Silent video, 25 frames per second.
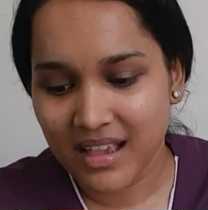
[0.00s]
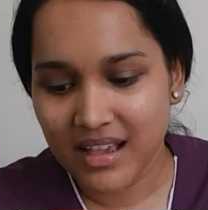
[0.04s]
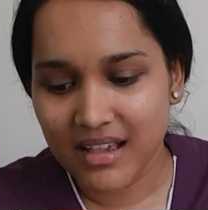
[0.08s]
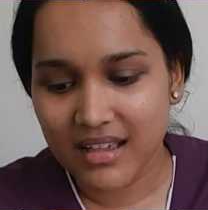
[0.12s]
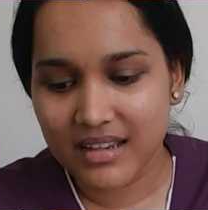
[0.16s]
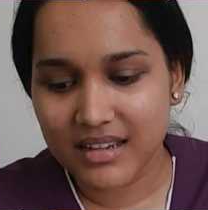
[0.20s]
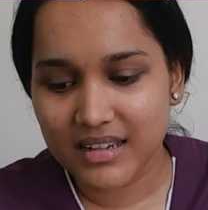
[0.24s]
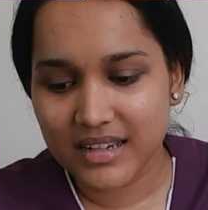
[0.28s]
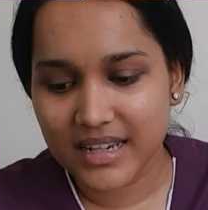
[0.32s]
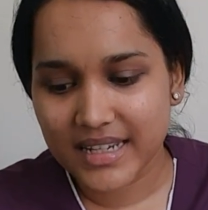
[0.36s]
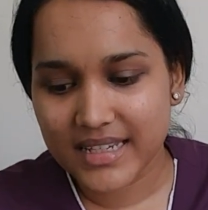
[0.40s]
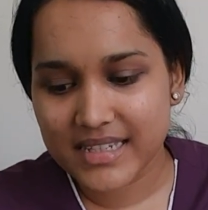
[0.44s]

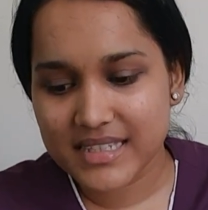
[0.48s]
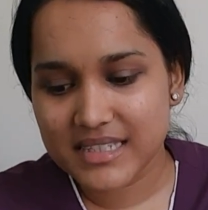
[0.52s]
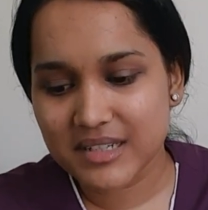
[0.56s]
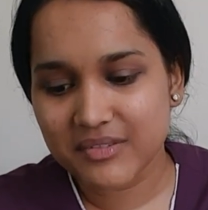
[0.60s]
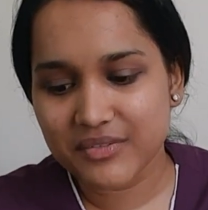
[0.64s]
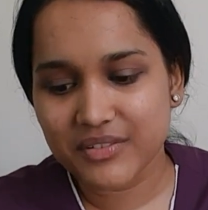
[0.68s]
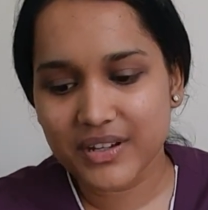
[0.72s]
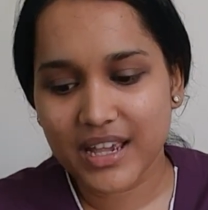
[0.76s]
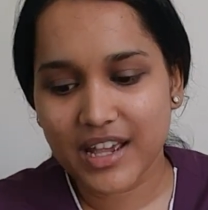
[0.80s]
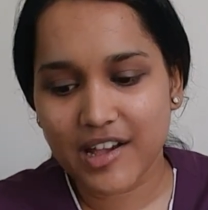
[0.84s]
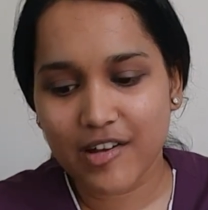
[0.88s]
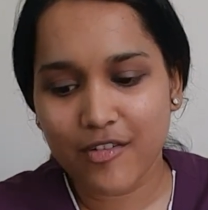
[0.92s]
Next
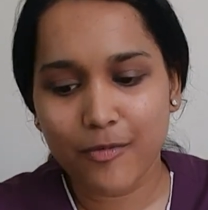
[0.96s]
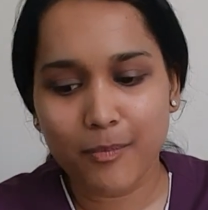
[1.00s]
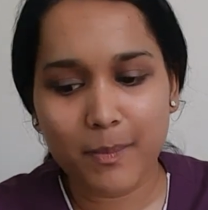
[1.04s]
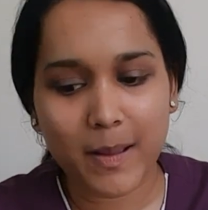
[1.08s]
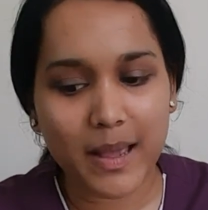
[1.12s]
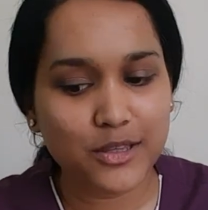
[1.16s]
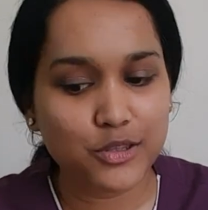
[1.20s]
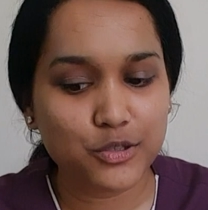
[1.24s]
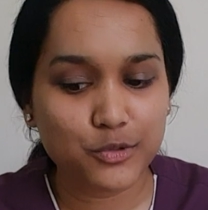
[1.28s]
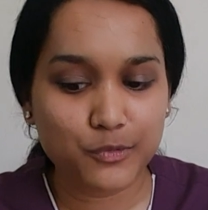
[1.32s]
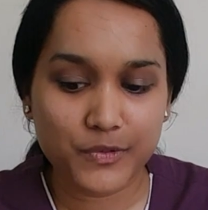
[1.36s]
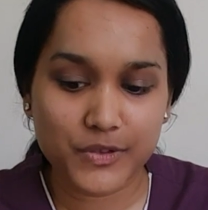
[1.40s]
we have
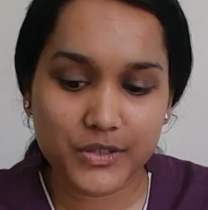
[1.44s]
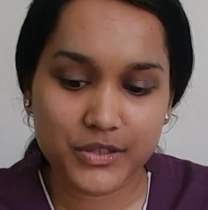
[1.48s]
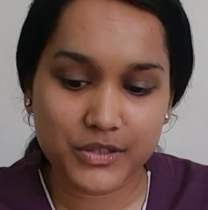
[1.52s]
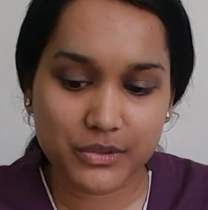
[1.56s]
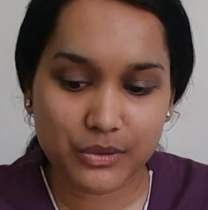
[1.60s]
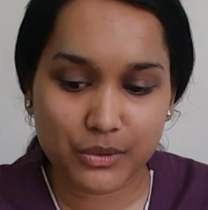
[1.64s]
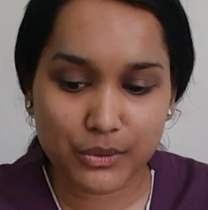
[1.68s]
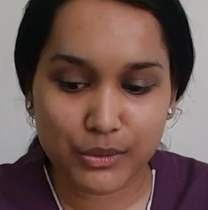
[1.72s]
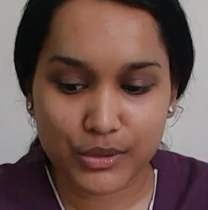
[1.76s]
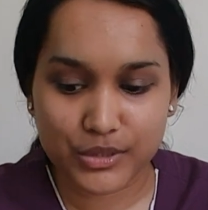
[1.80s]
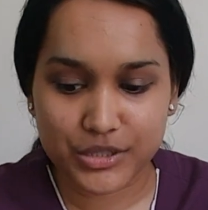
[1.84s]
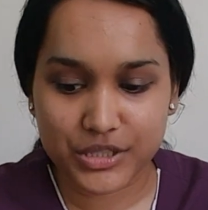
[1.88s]

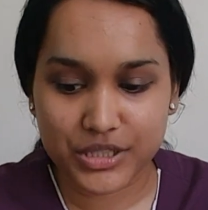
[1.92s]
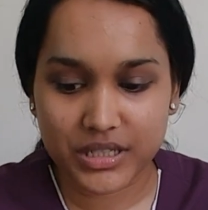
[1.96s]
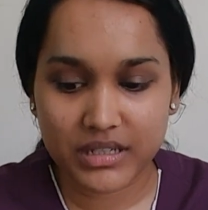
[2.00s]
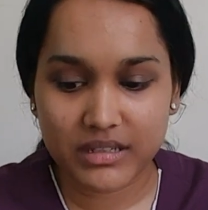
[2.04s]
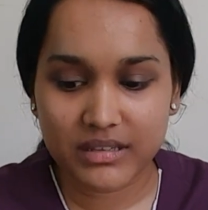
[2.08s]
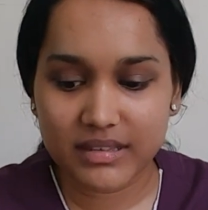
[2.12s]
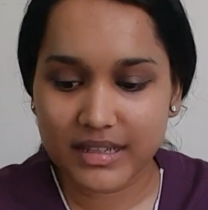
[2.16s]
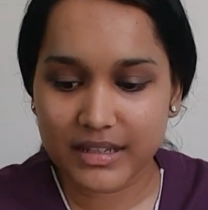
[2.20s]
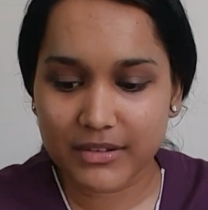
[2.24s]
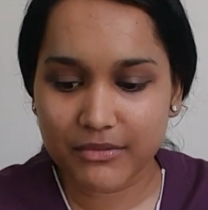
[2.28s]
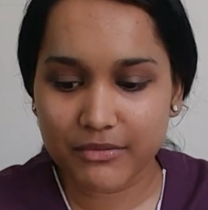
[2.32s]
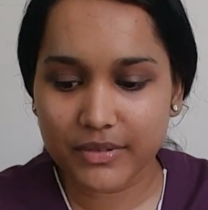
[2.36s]
pathophysiology,
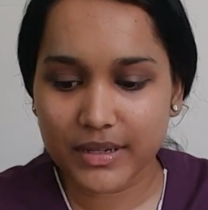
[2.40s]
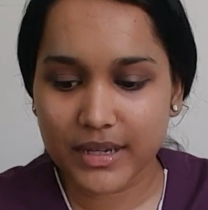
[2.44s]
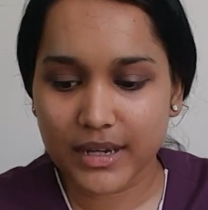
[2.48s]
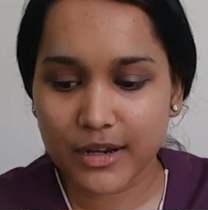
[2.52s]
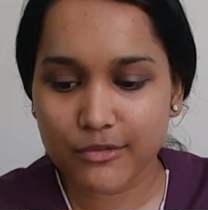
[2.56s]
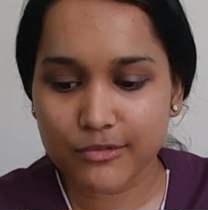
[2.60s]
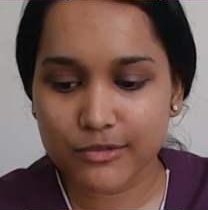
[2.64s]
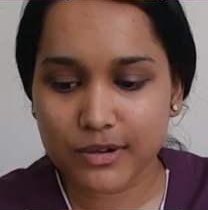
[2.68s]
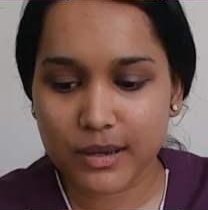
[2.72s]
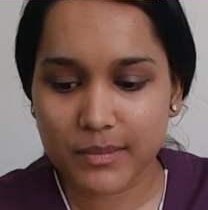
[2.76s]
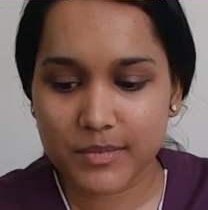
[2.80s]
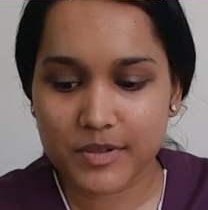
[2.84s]
then we
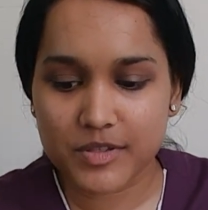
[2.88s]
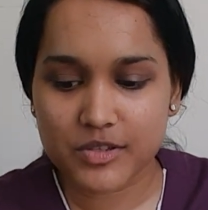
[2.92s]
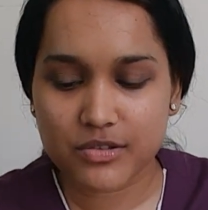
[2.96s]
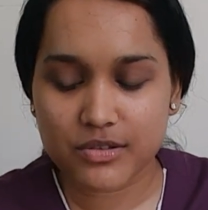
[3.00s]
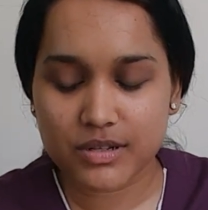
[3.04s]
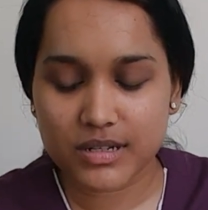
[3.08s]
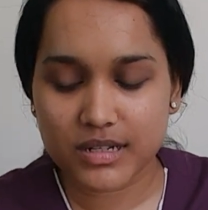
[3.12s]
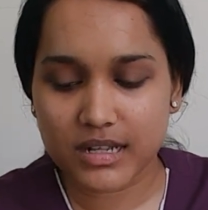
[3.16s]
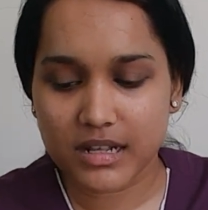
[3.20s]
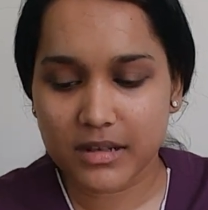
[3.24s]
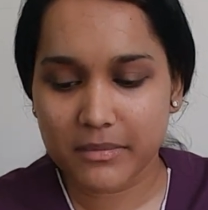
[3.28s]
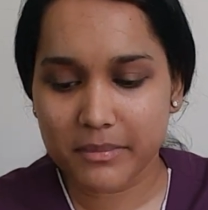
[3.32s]
have
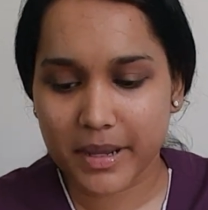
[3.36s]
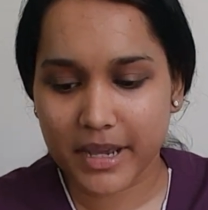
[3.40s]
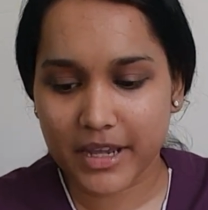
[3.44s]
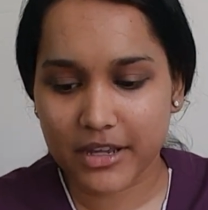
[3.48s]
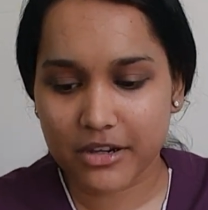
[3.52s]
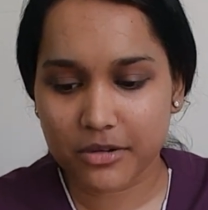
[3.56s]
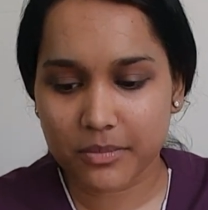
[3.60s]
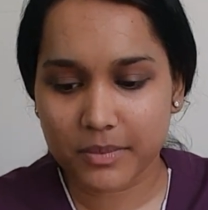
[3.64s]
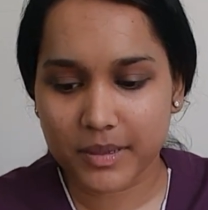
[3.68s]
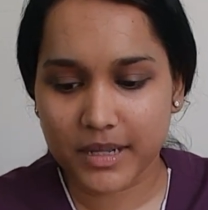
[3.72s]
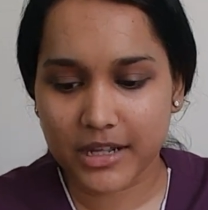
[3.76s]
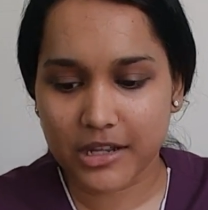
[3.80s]
pharmaceutical
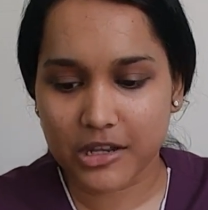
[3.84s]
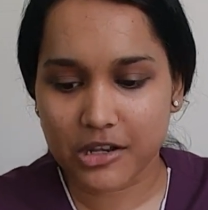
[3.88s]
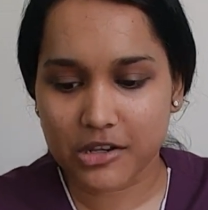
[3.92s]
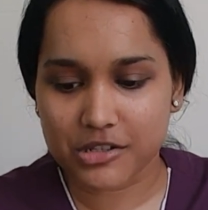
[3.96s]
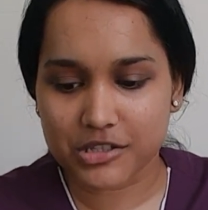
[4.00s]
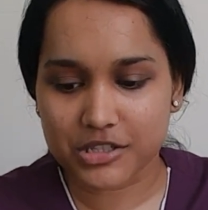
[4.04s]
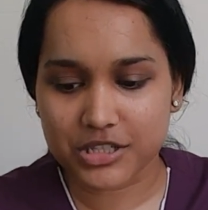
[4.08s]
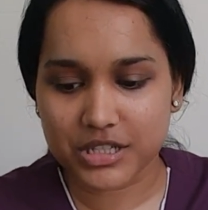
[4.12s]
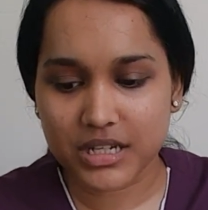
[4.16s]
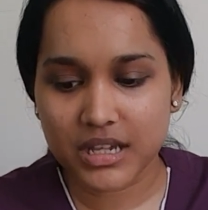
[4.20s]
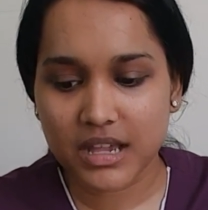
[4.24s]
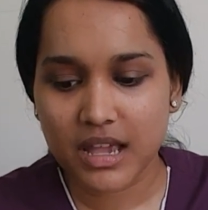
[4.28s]

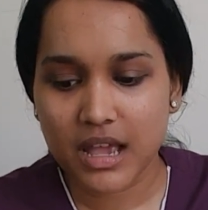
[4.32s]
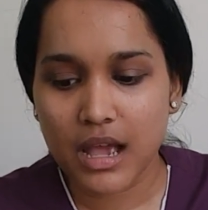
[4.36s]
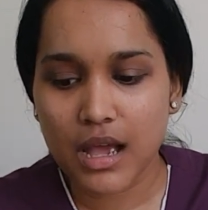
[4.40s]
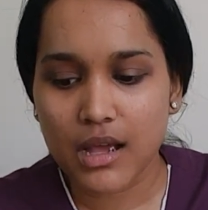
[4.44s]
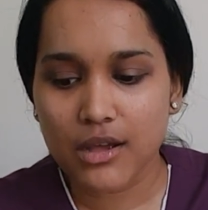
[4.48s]
microbiology,